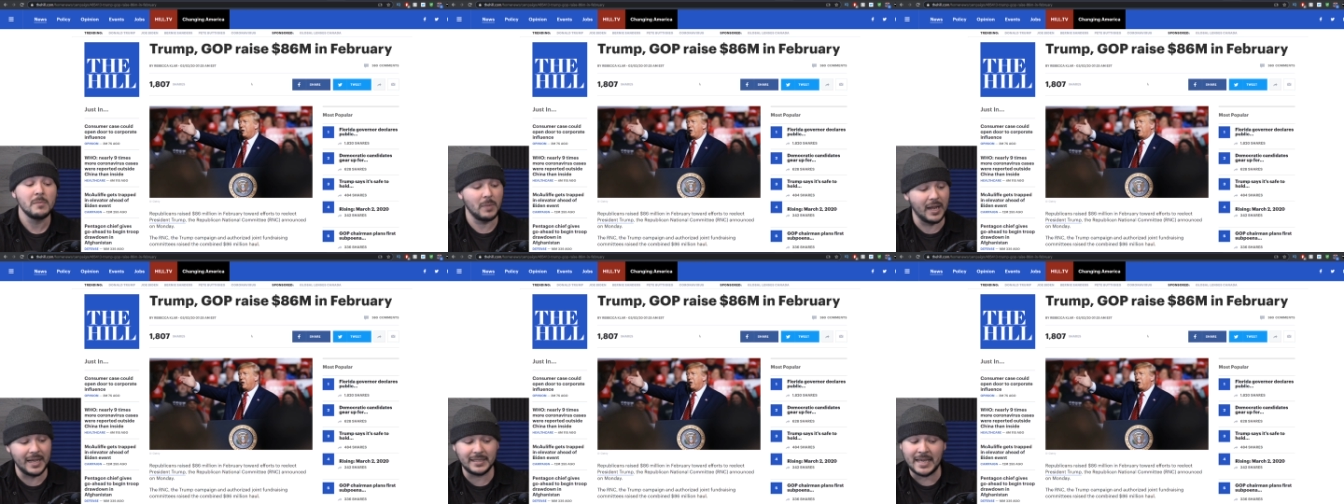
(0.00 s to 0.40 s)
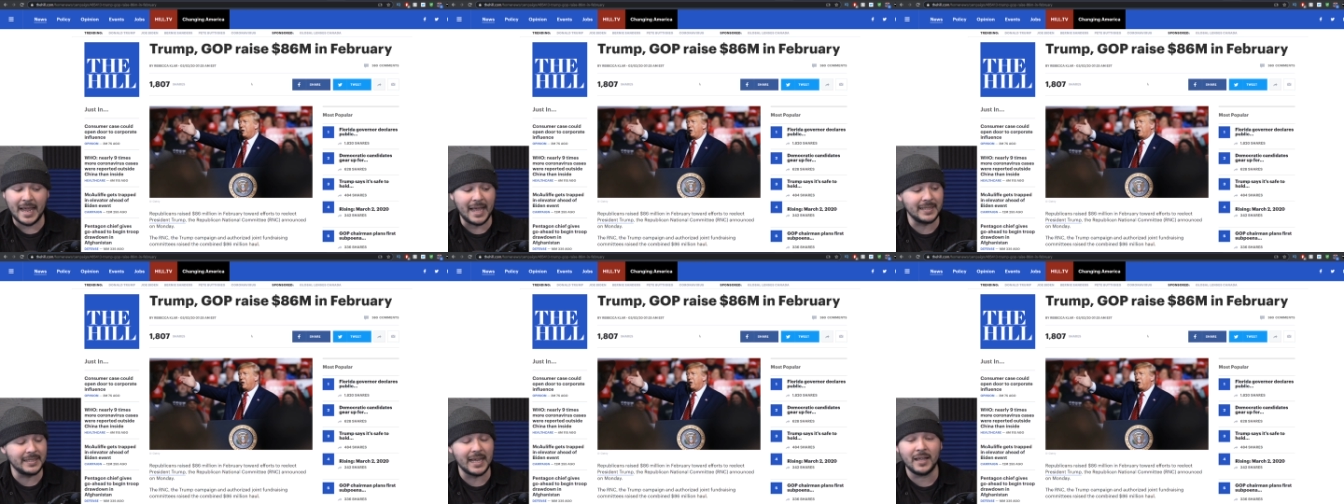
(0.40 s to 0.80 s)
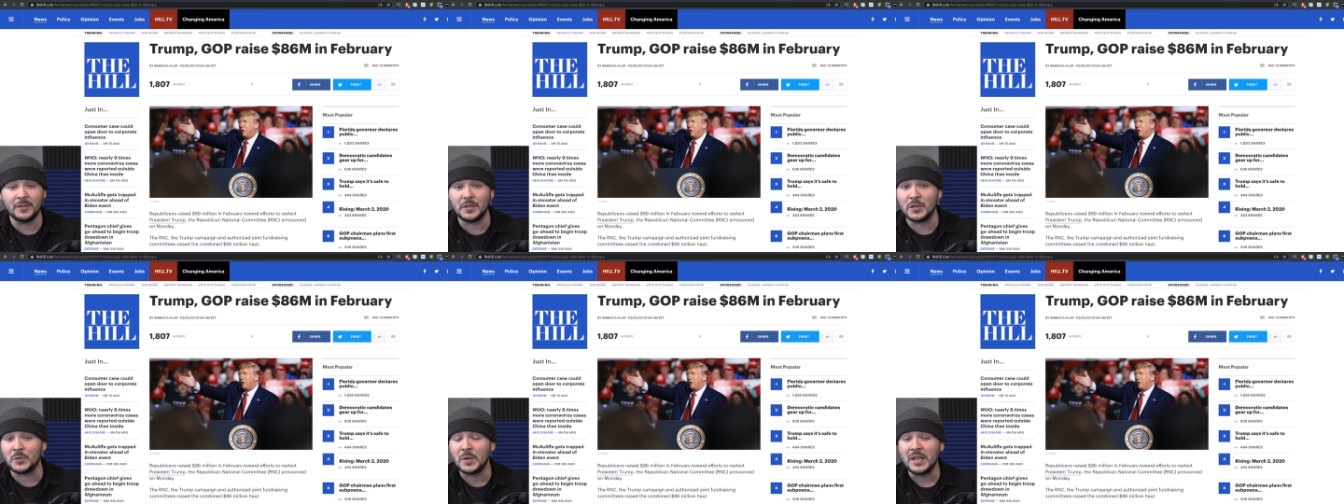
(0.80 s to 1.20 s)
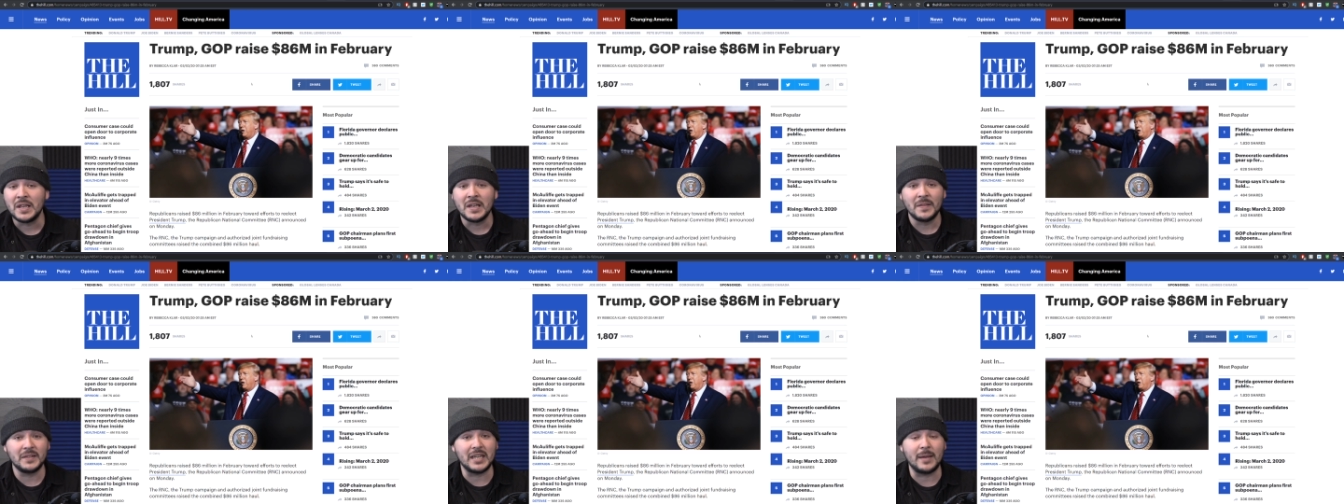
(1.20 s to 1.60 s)
But I can tell you
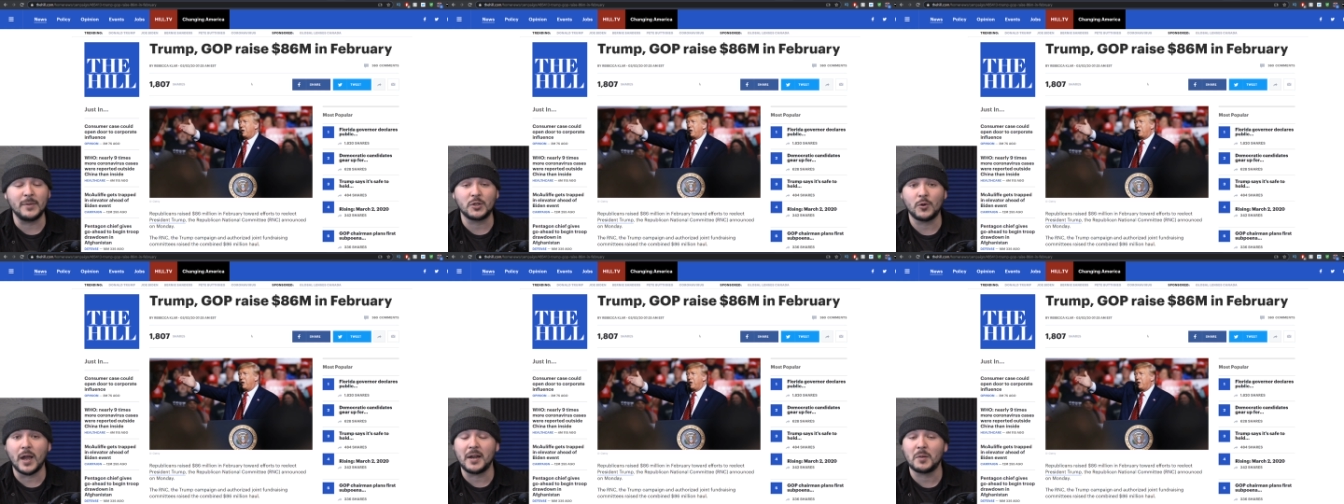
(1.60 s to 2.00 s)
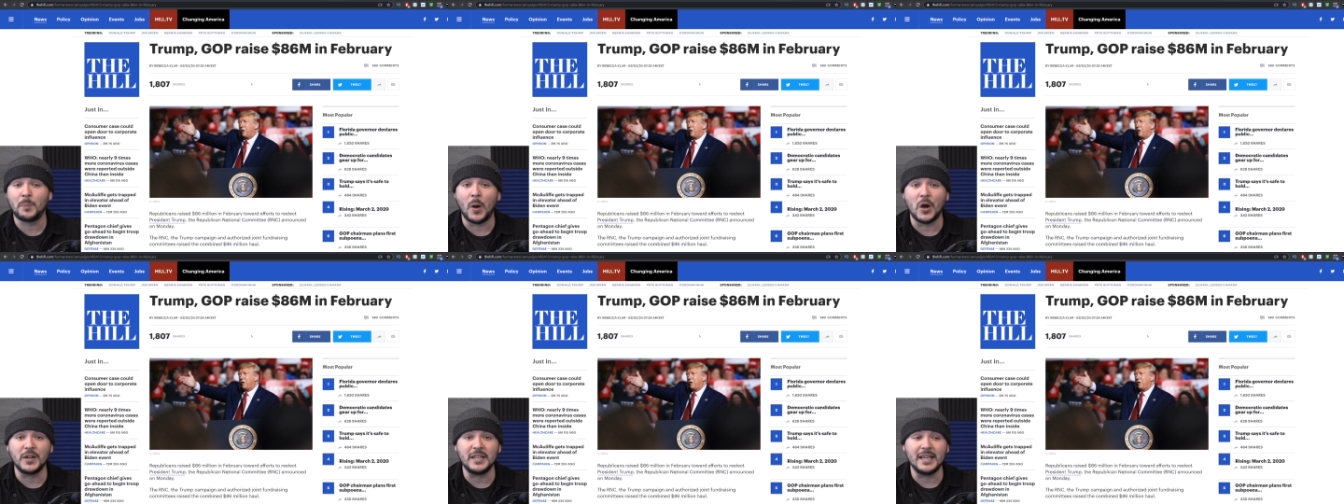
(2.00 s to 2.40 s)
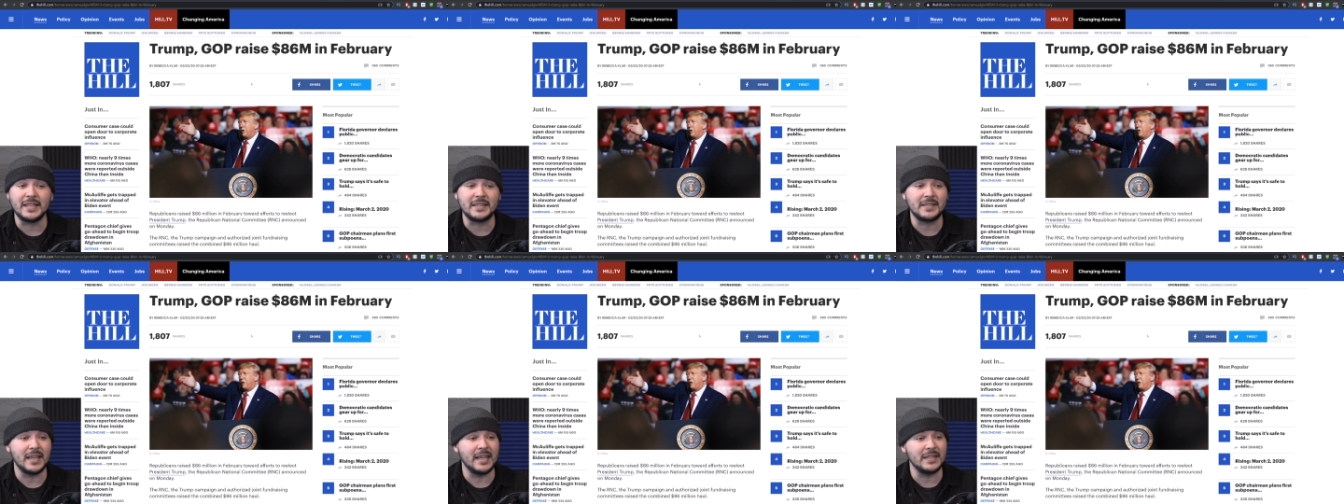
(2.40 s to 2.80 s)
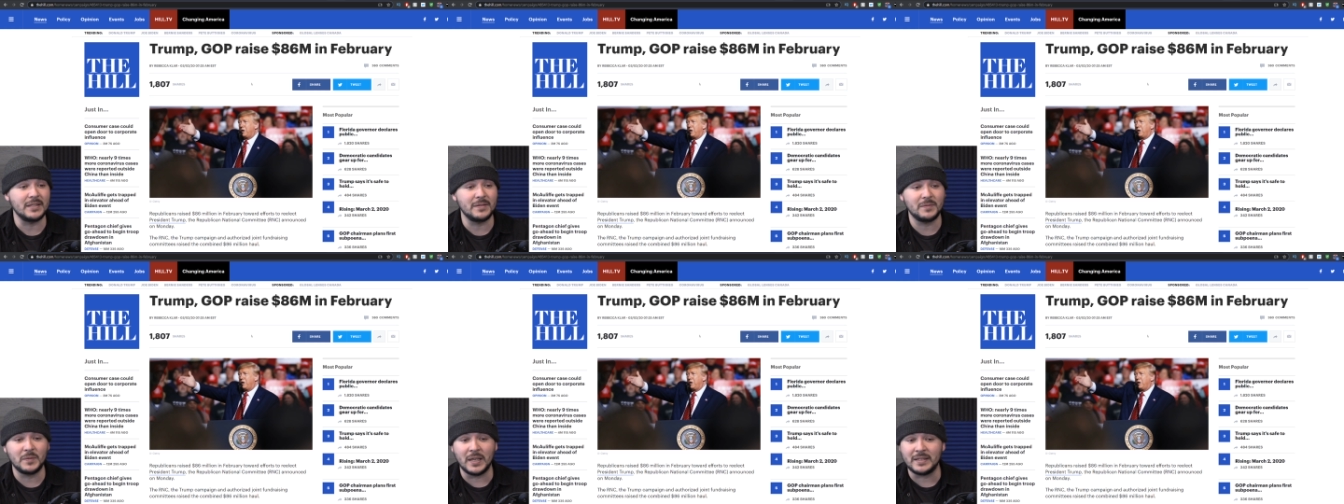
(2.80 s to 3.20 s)
the Democratic Party is,
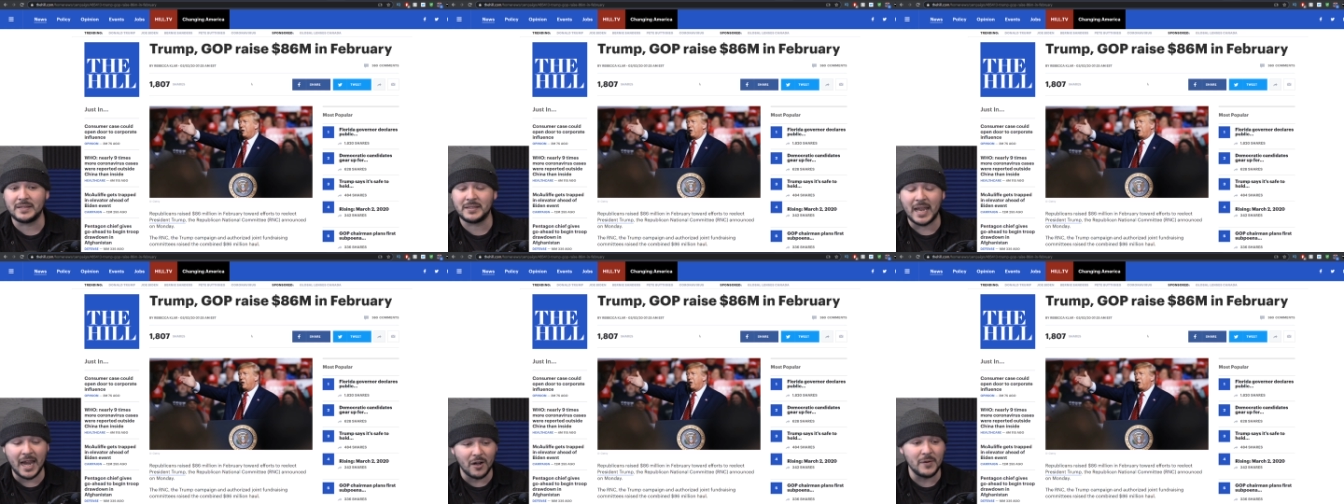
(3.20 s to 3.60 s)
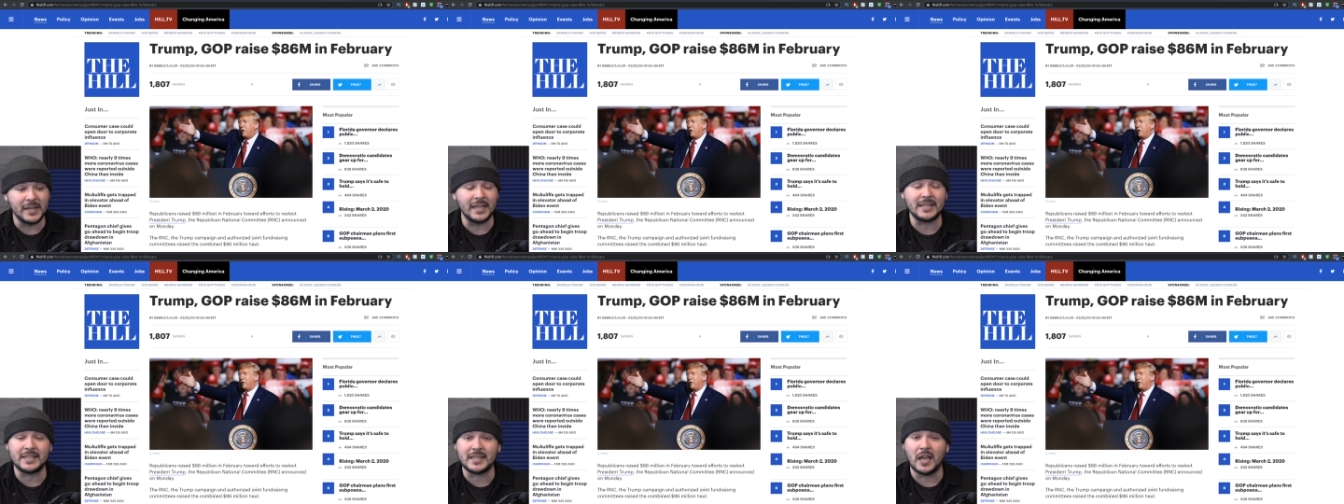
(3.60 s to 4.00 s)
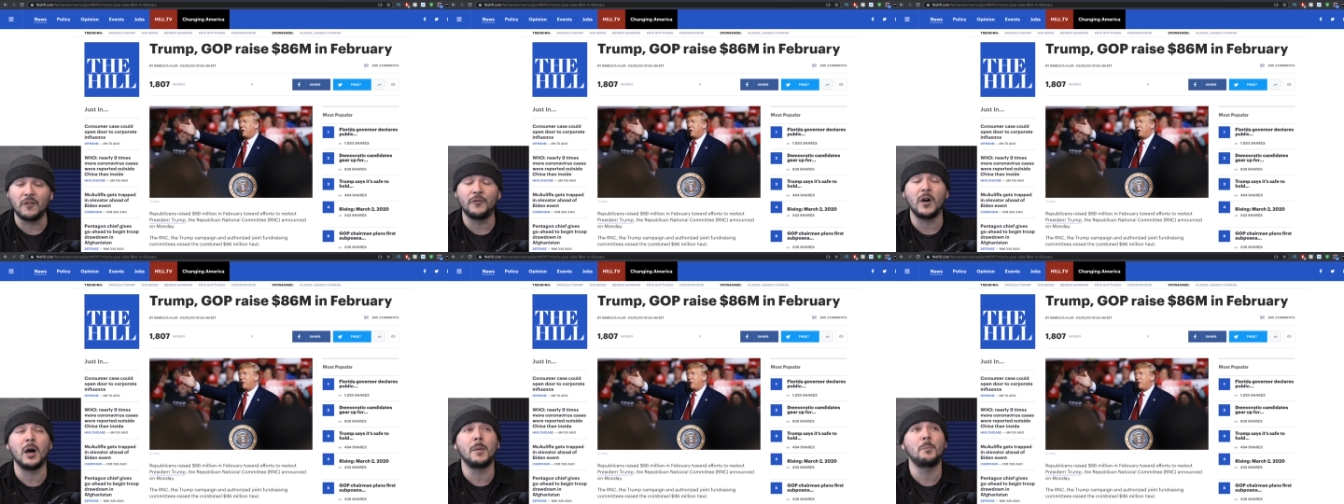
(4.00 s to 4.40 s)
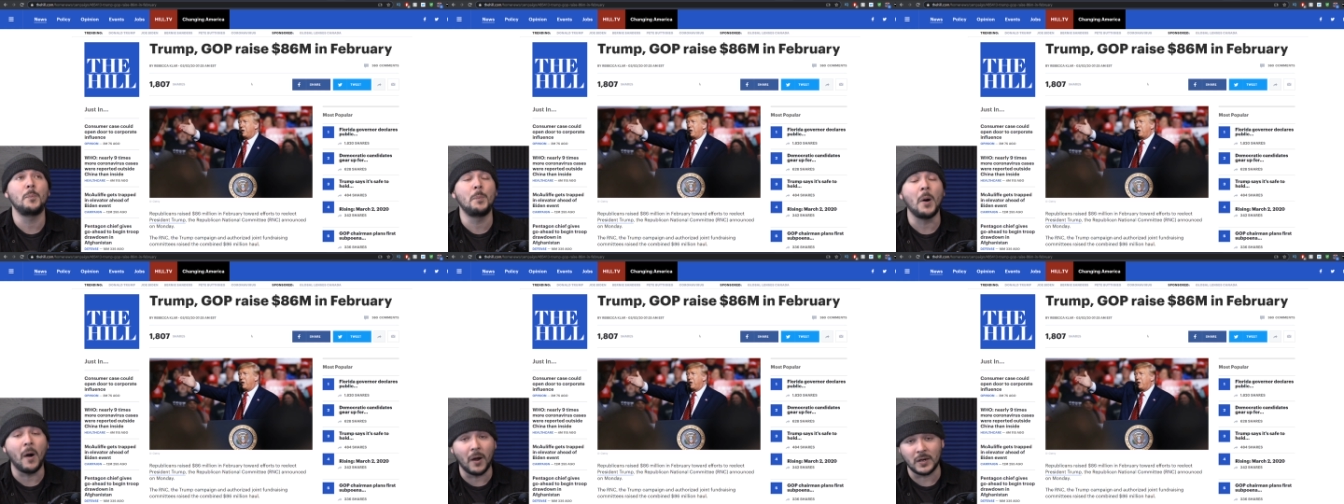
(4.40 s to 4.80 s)
is, is tearing itself
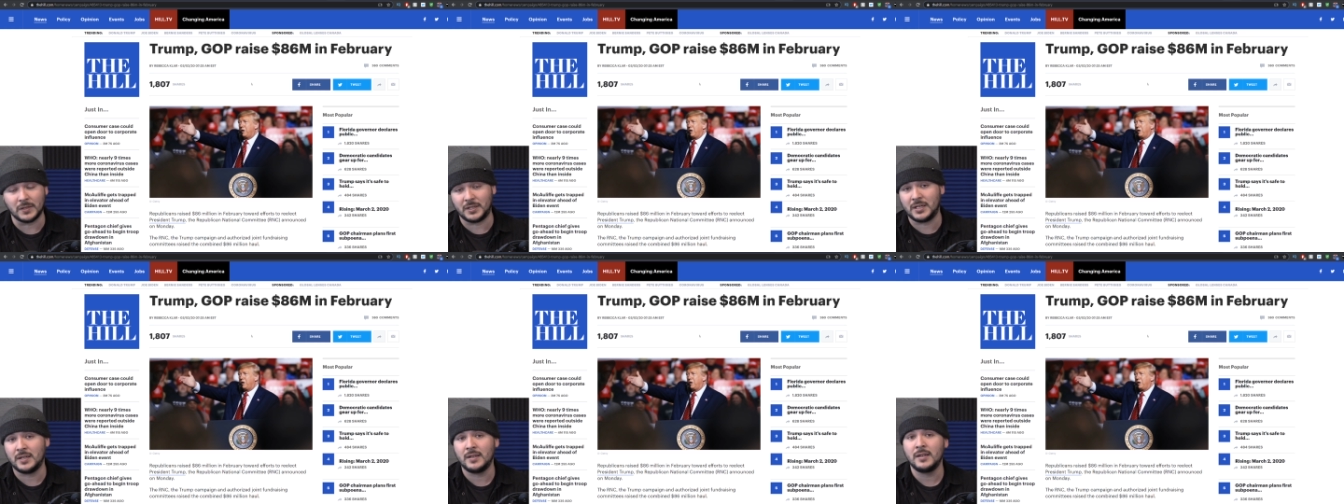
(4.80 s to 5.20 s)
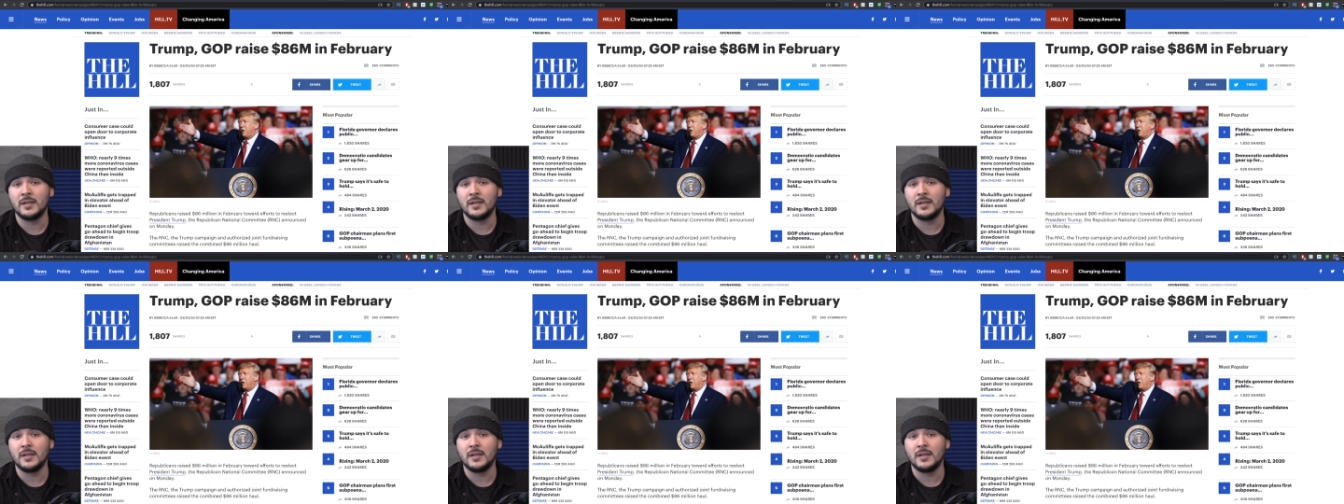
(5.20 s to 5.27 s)
apart